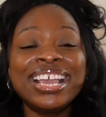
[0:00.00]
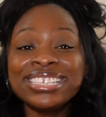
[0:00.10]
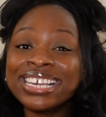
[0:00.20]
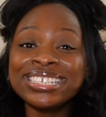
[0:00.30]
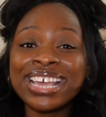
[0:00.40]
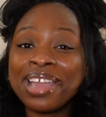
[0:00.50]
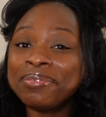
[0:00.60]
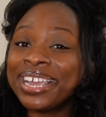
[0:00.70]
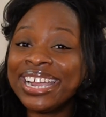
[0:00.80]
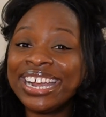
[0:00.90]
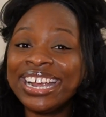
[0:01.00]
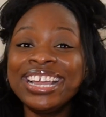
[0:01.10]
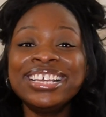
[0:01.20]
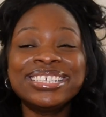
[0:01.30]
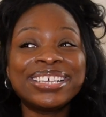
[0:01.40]
It's a good time here,
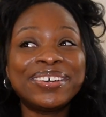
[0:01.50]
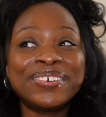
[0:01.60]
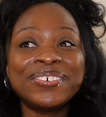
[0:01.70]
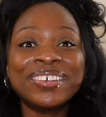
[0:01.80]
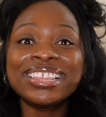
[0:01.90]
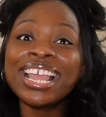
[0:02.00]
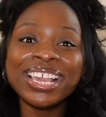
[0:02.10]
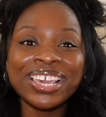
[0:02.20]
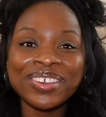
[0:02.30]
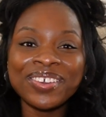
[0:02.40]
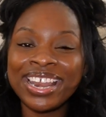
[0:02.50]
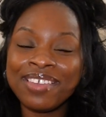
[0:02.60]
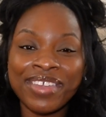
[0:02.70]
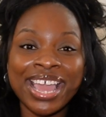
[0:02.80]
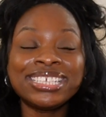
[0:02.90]
so thank you in
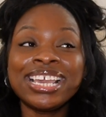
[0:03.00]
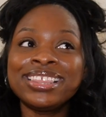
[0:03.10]
advance,